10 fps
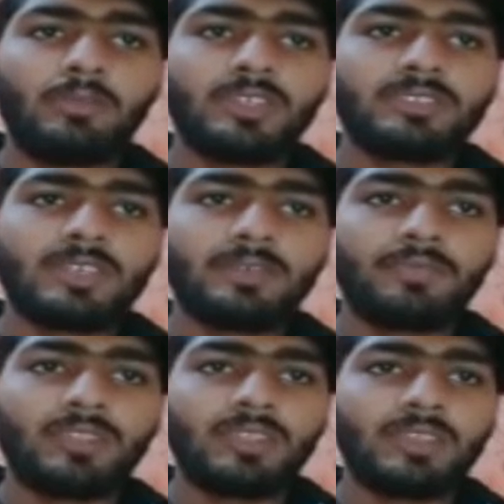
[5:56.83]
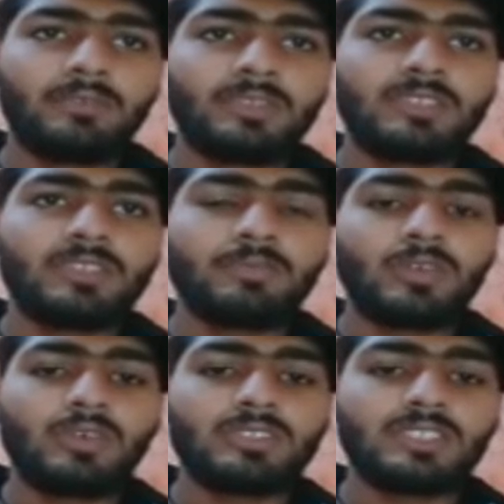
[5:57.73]
Means because
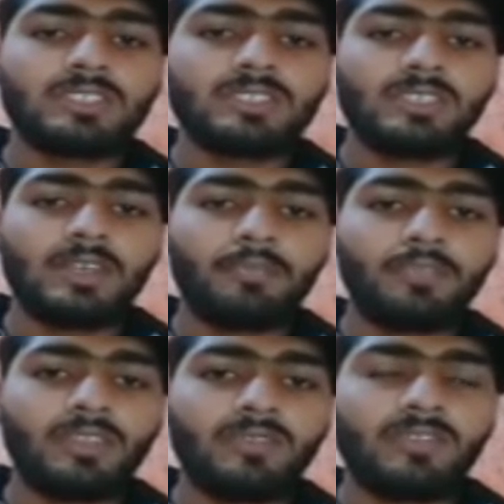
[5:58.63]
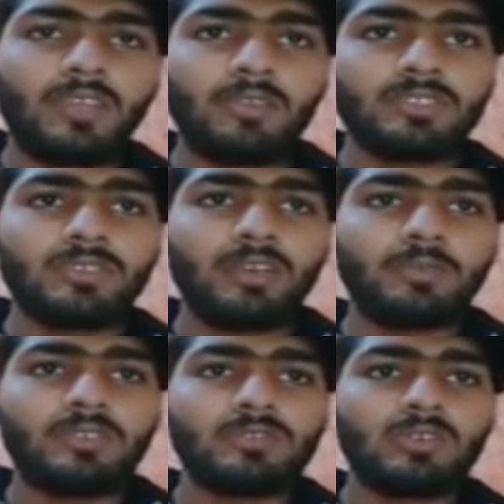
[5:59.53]
it is cellulosic fiber,
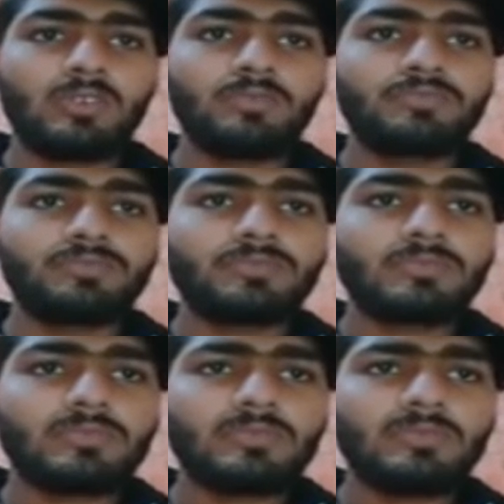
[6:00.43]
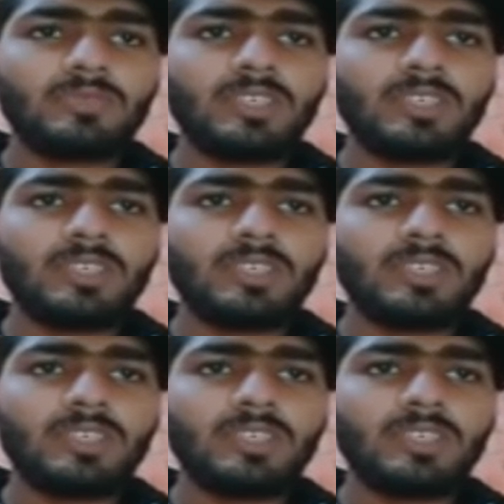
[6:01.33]
so it is